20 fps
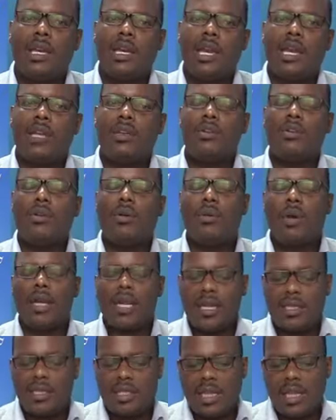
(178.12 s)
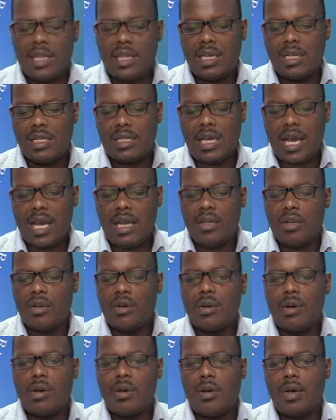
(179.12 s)
And you know, when I say this, I
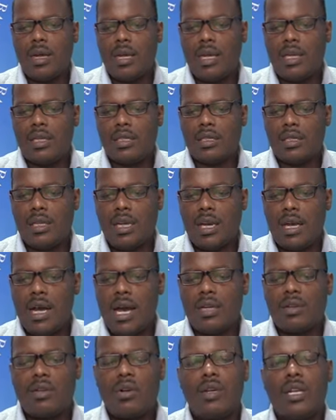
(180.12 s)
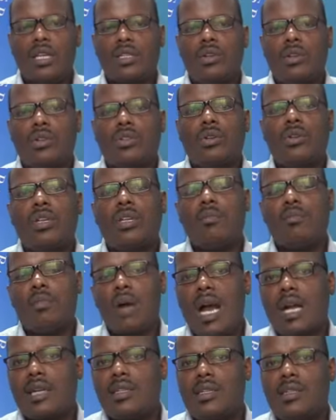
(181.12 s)
know is alcohol does not only
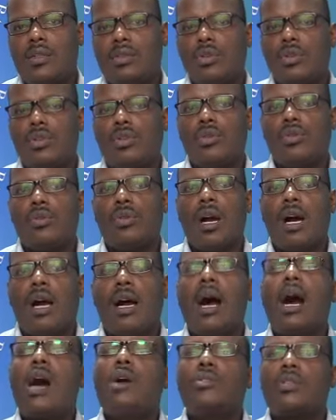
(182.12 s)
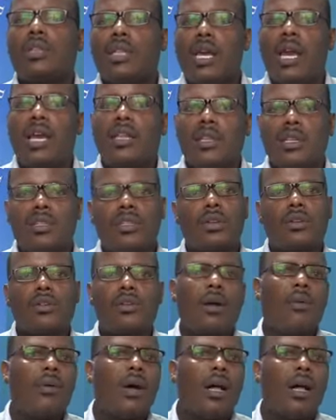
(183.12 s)
impact those who are out there in the secular